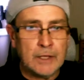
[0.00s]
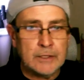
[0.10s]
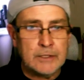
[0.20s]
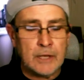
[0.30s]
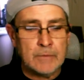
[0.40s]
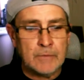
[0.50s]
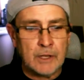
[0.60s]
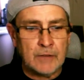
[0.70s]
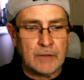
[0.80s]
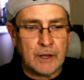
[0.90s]
and um,
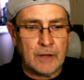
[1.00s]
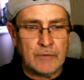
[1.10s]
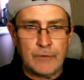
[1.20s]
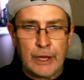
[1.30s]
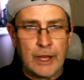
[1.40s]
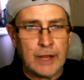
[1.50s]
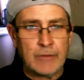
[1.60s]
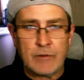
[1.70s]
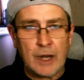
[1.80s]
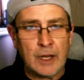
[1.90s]
yeah. I, I, don't yeah. think he
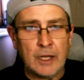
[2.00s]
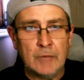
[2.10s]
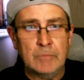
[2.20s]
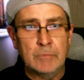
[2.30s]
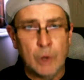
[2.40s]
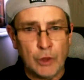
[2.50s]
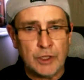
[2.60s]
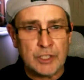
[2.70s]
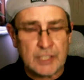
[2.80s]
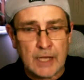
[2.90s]
ever had any pull on
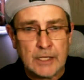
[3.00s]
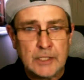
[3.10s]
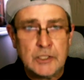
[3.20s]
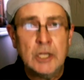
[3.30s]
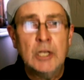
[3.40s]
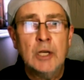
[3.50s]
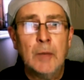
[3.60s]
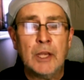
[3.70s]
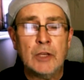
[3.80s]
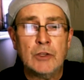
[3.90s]
the stage,
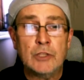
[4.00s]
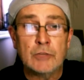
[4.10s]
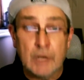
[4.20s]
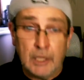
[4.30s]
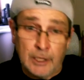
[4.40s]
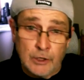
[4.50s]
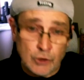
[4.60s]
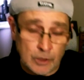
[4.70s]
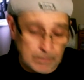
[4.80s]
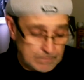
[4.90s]
but he used to really
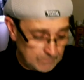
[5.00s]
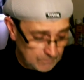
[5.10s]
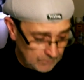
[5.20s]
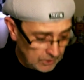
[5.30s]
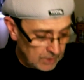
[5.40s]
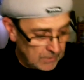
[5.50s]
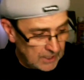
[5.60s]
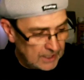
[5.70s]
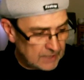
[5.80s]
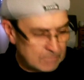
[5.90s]
enjoy doing them,
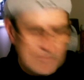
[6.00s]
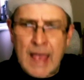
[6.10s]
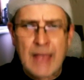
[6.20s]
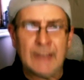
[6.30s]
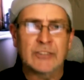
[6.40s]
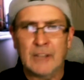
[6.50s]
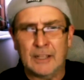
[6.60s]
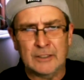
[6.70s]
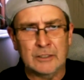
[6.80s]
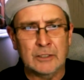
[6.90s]
and he's mad on
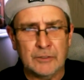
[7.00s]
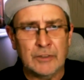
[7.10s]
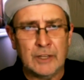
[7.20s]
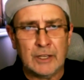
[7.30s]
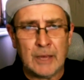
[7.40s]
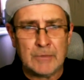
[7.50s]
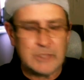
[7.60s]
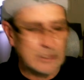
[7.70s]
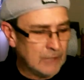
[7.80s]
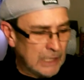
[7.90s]
London Gothic,
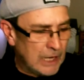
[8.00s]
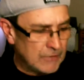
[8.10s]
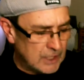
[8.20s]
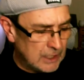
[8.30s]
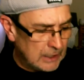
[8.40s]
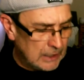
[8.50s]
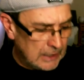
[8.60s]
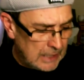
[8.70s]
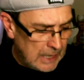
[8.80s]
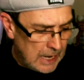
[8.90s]
absolutely loves it.
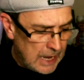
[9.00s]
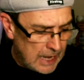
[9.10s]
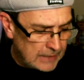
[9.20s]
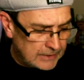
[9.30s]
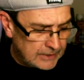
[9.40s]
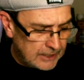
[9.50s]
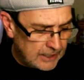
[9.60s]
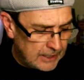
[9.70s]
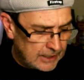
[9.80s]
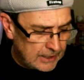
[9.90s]
And
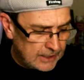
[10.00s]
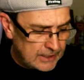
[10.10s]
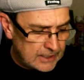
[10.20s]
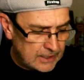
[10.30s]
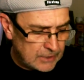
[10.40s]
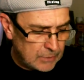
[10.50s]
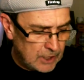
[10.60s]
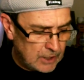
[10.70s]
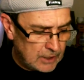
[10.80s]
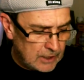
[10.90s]
yeah. uh, he said to
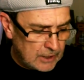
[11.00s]
me